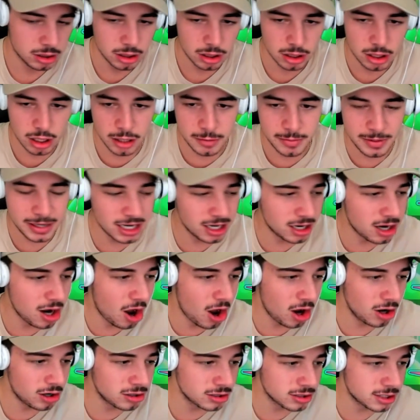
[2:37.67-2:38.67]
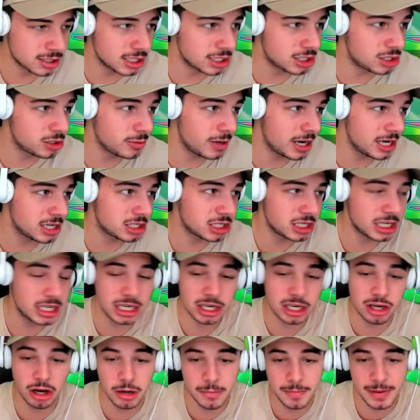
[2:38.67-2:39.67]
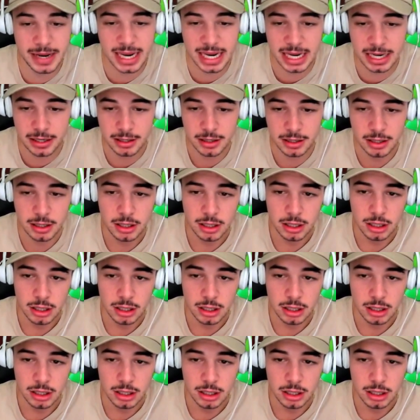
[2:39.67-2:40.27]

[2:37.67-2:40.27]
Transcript: Could be a goggles situation. It could be.